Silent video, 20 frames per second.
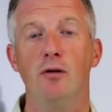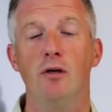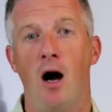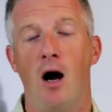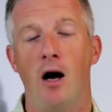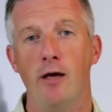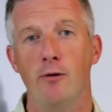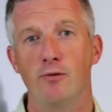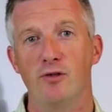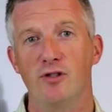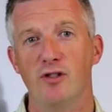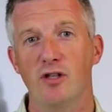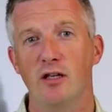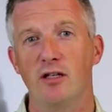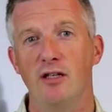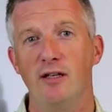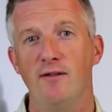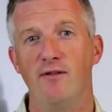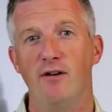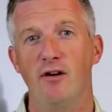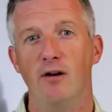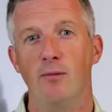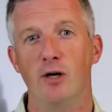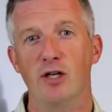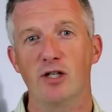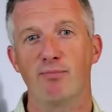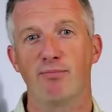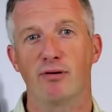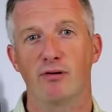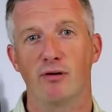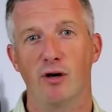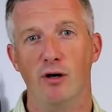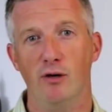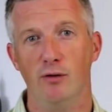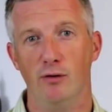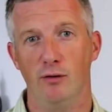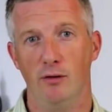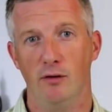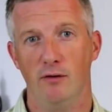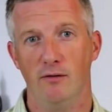I was certainly very much
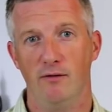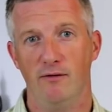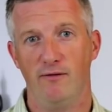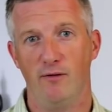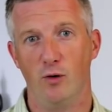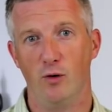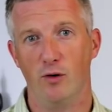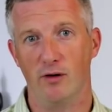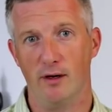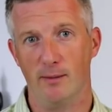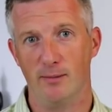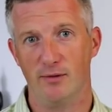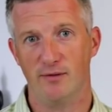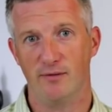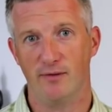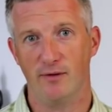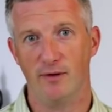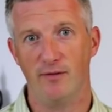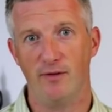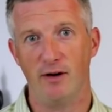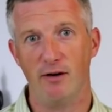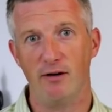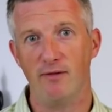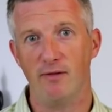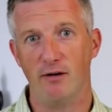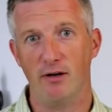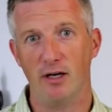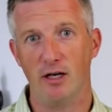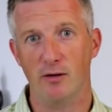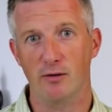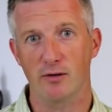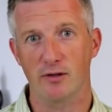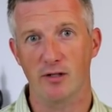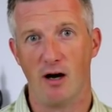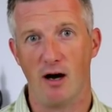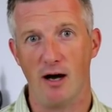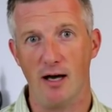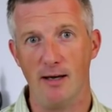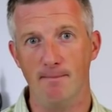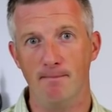pro foregrips for a very, very long
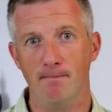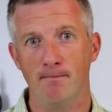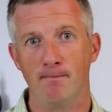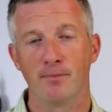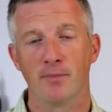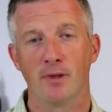time.